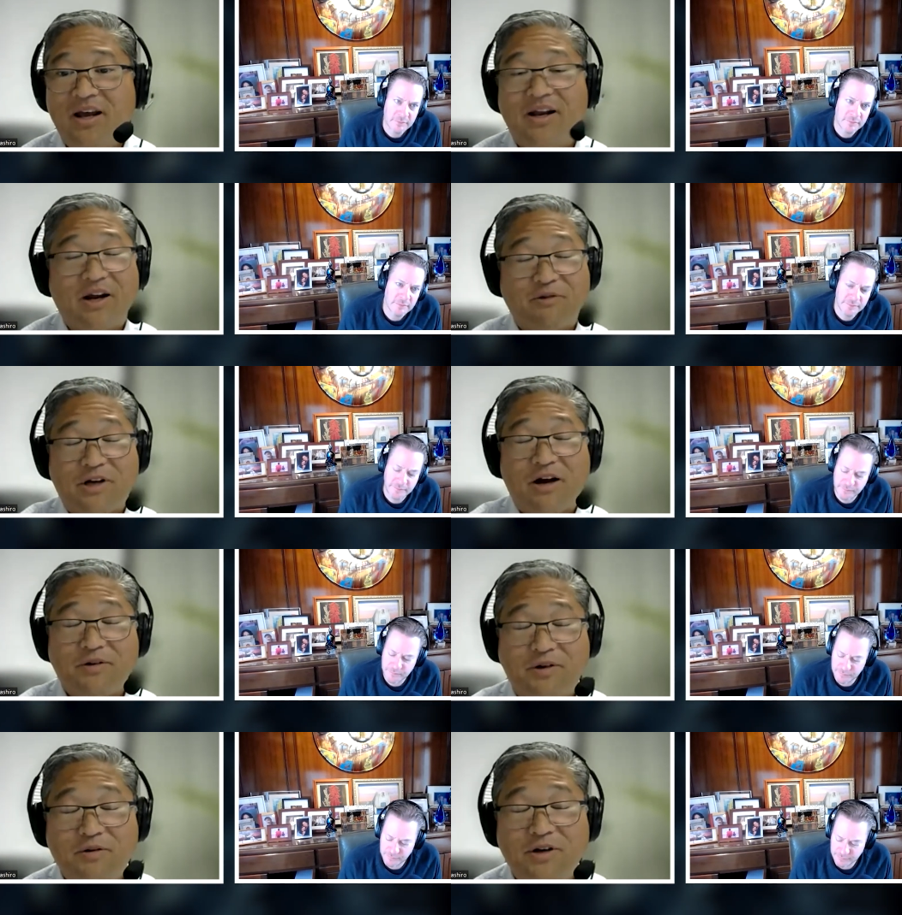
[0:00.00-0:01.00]
Speaker 1: And I got
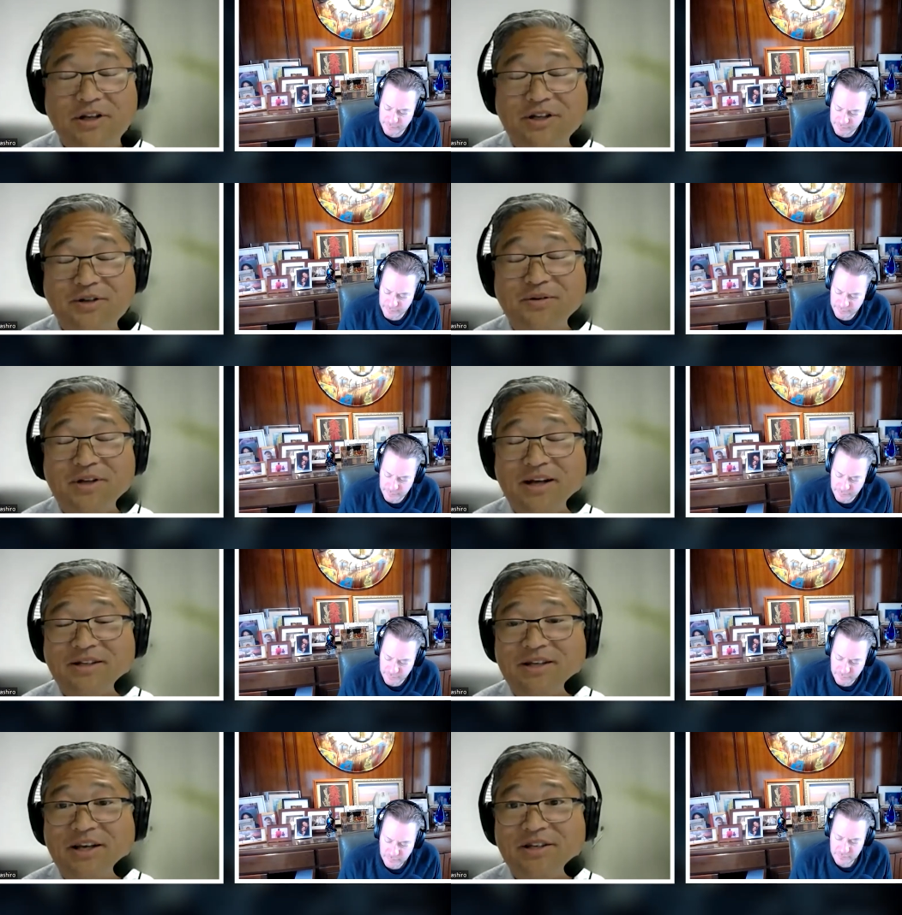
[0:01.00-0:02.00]
recruited to do
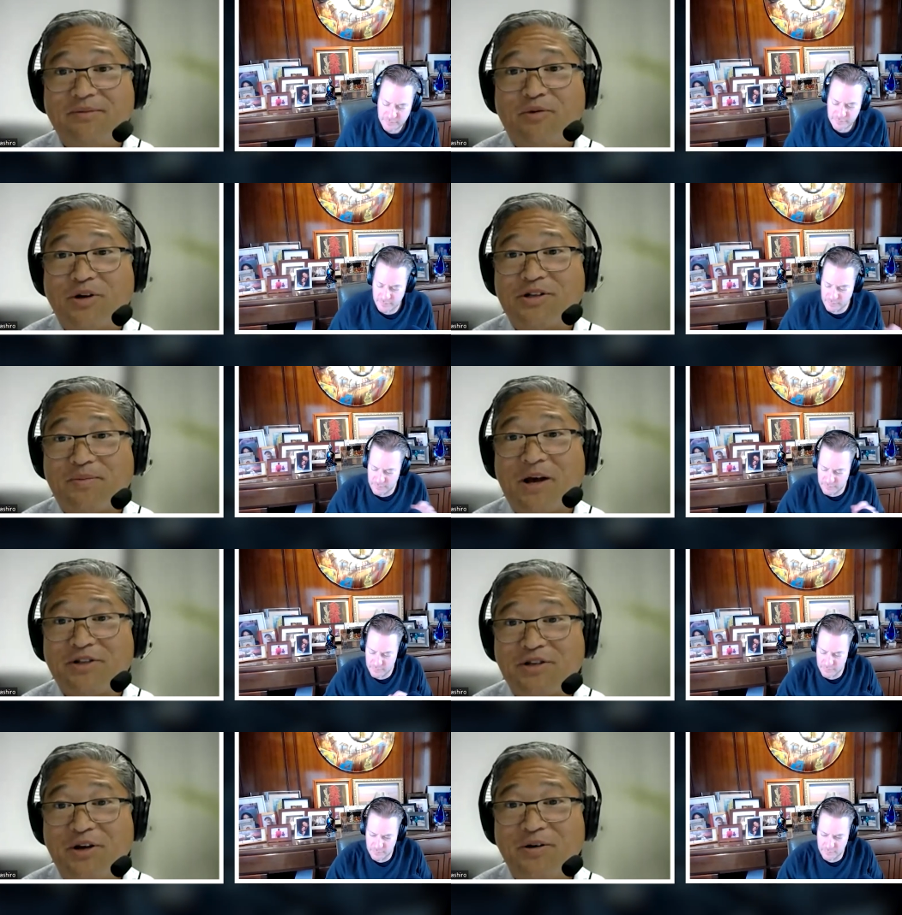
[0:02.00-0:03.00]
taxation and mortgage
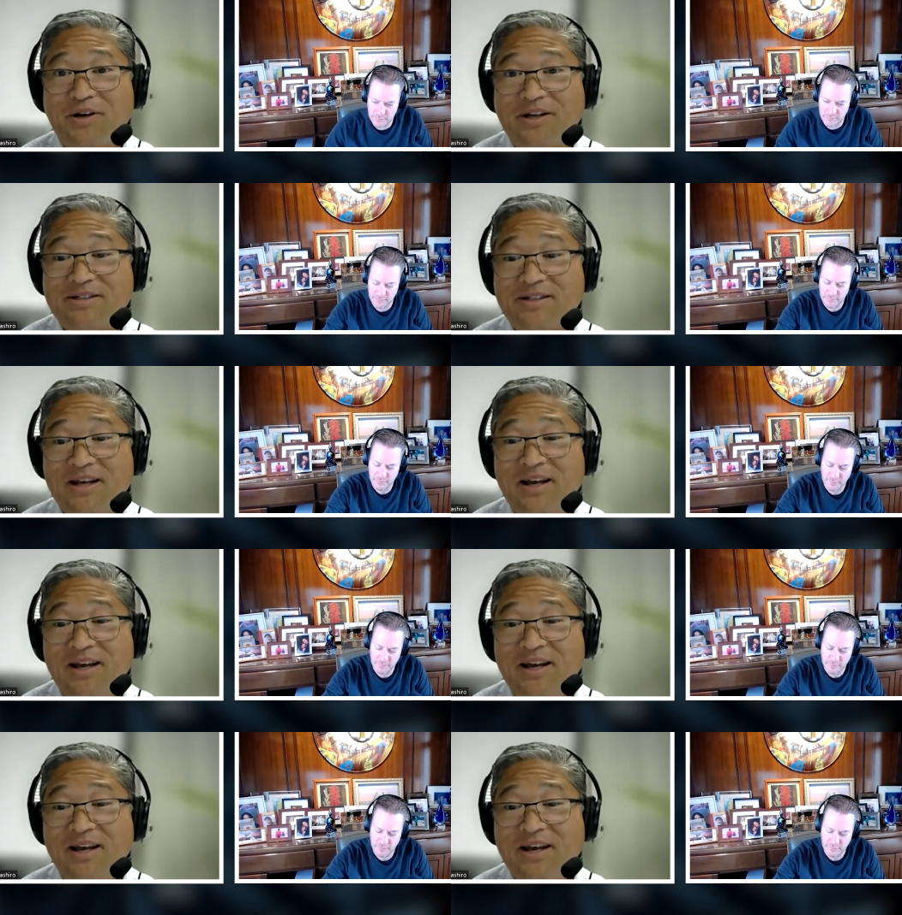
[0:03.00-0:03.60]
backed securities.